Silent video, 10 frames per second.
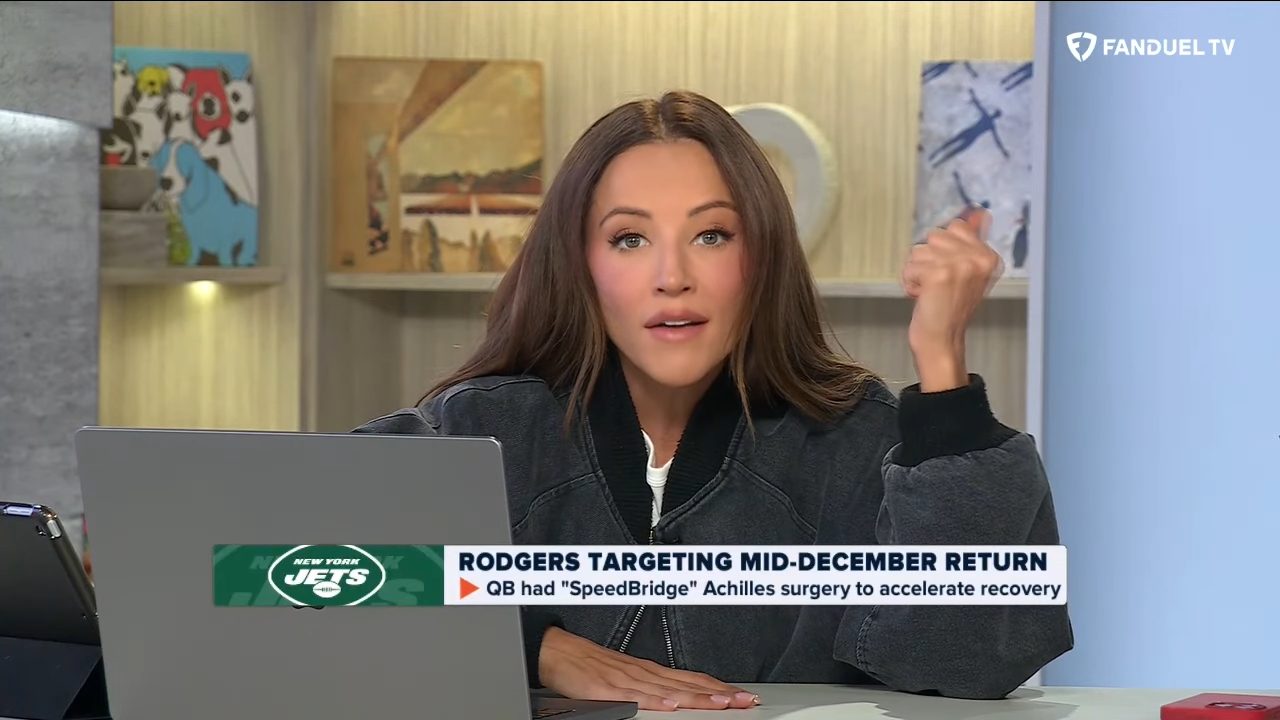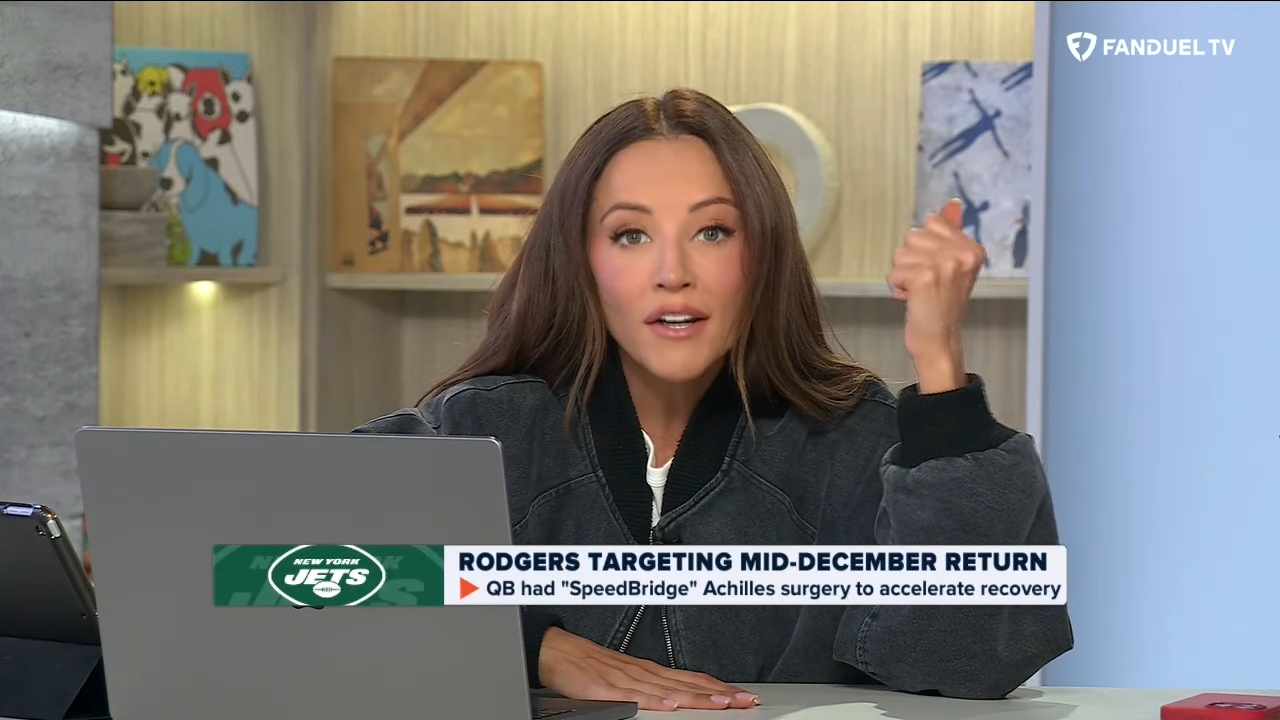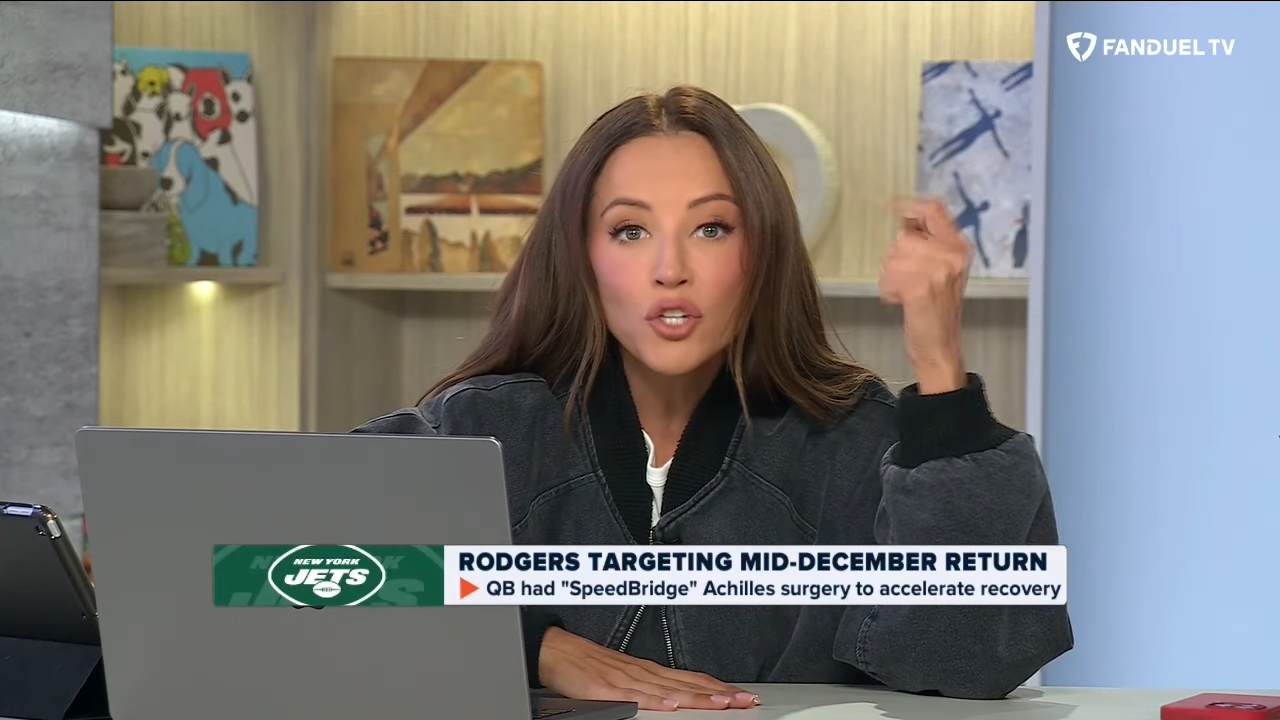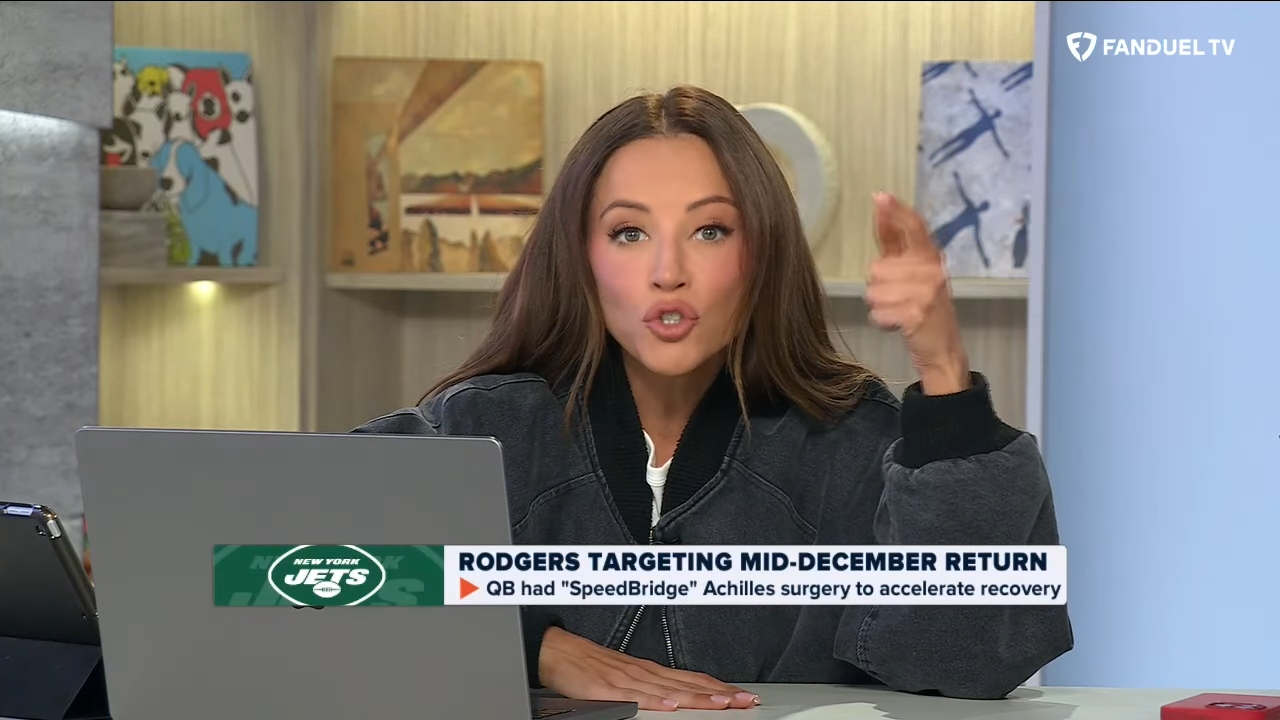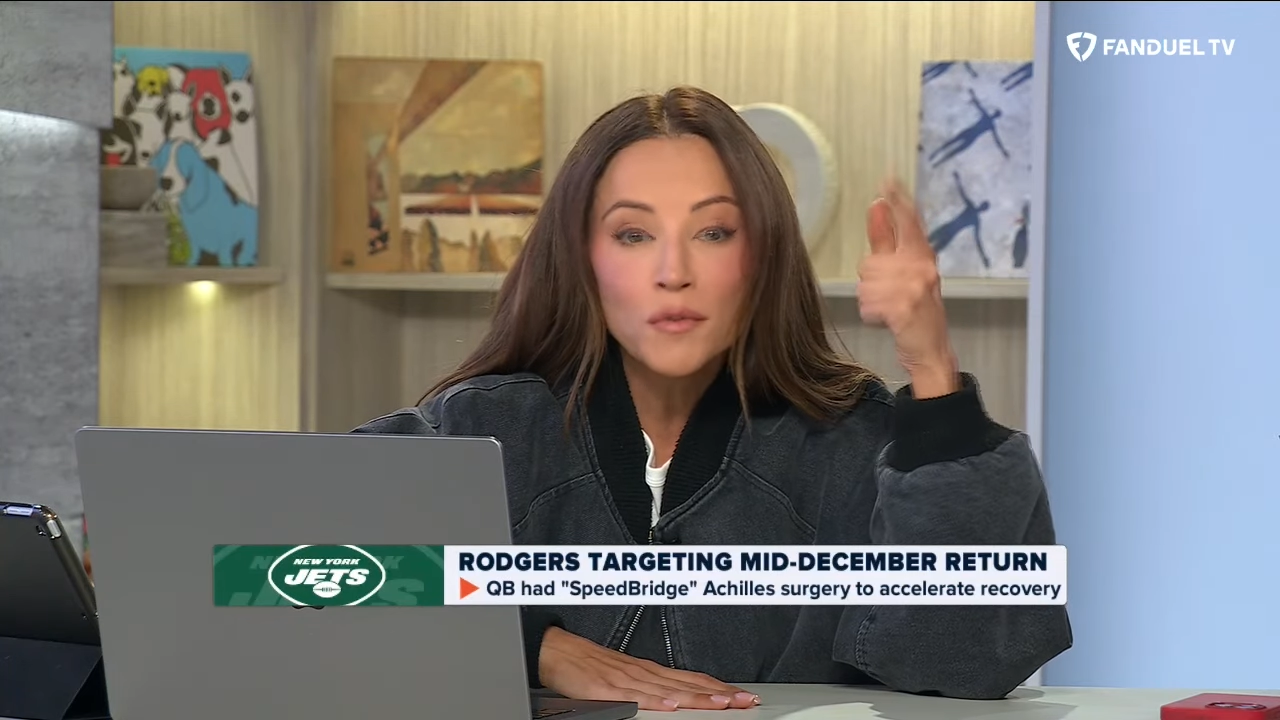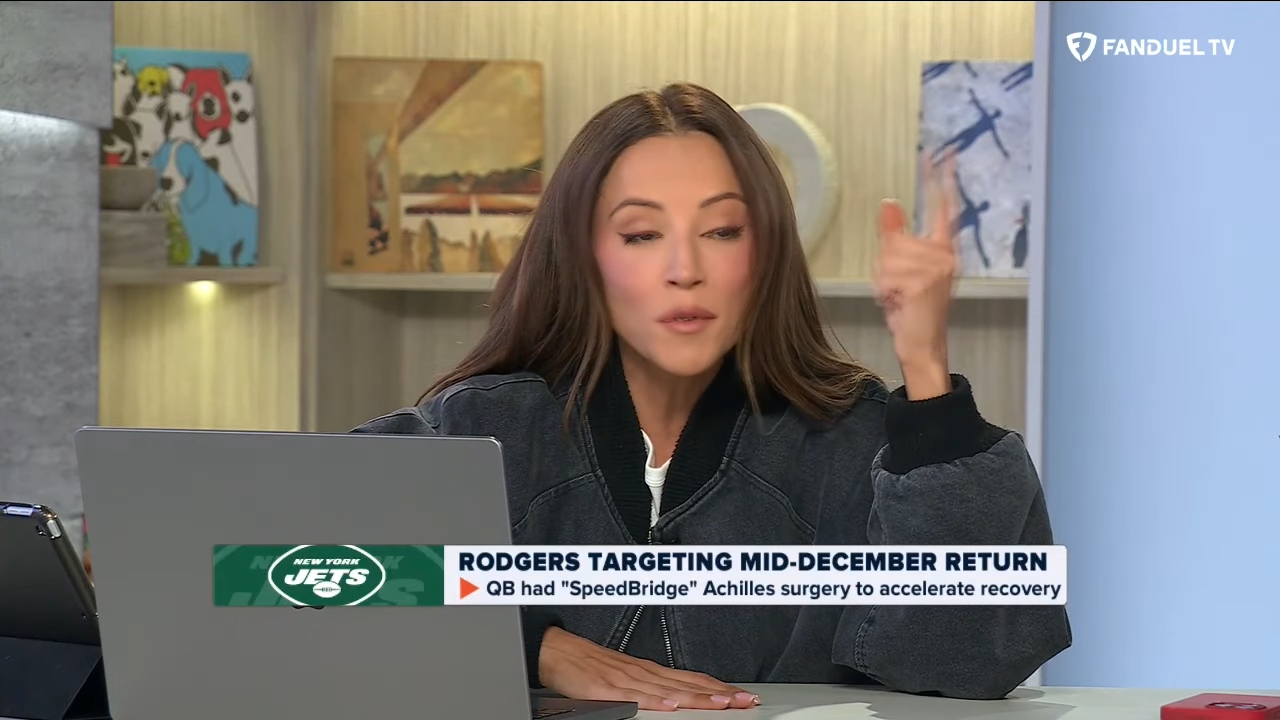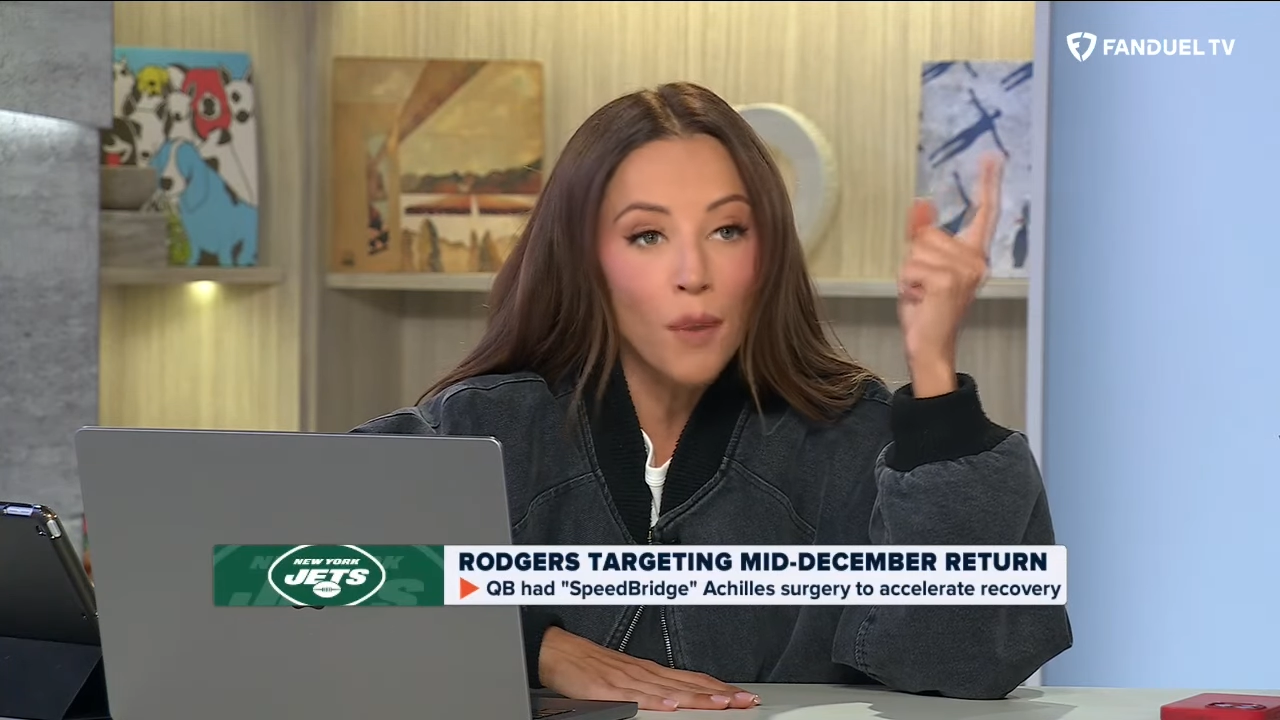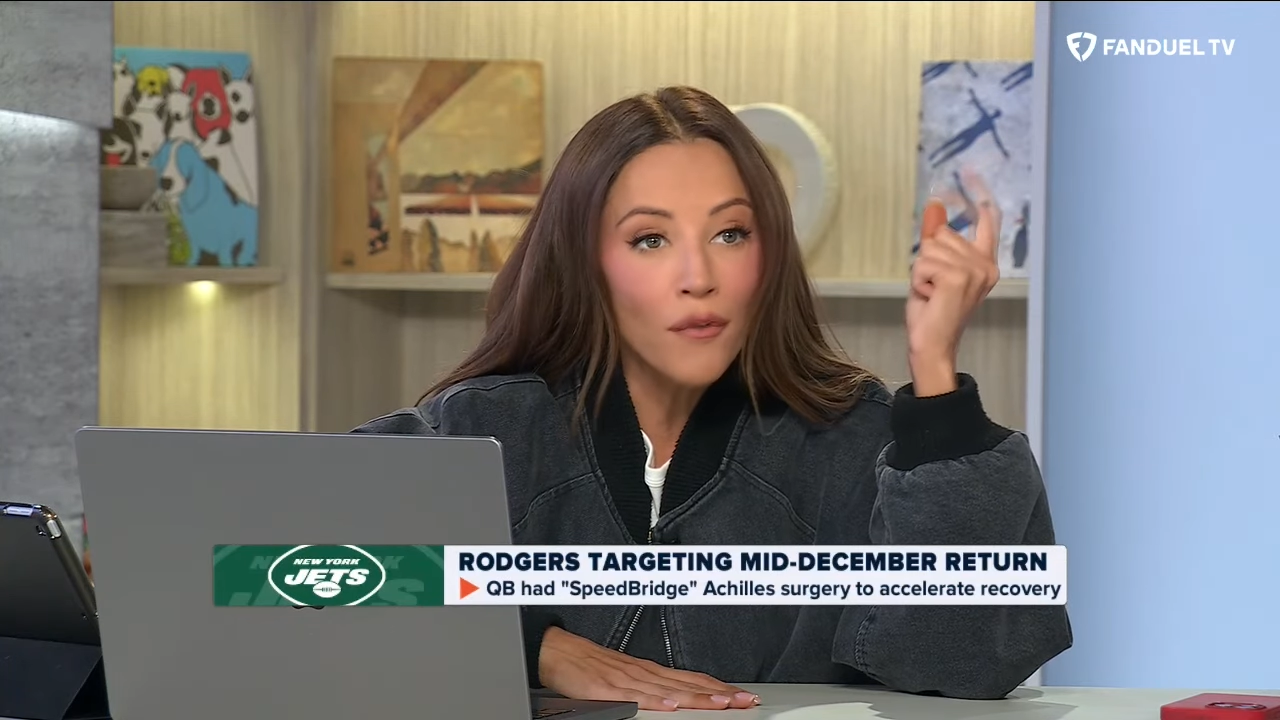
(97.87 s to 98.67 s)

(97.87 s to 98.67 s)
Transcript: They got a trip to